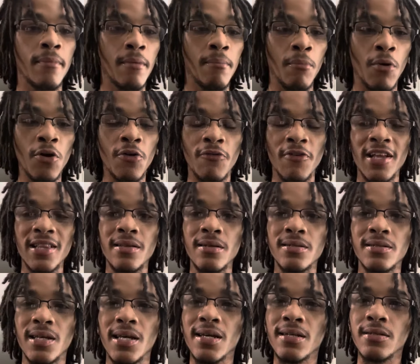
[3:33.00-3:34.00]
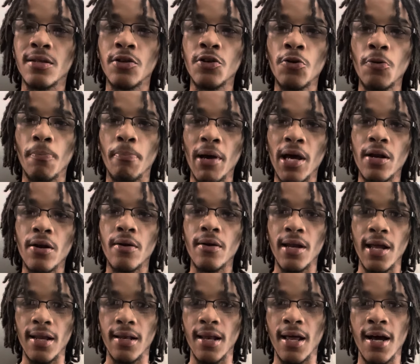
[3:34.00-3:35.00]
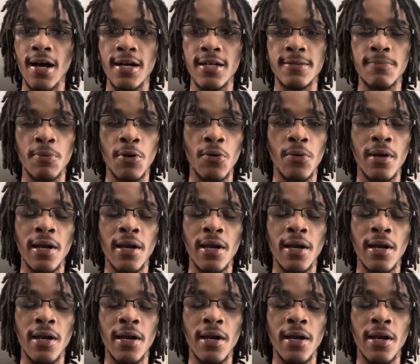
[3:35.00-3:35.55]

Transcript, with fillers: motivate these kids to do better in their lives, bro.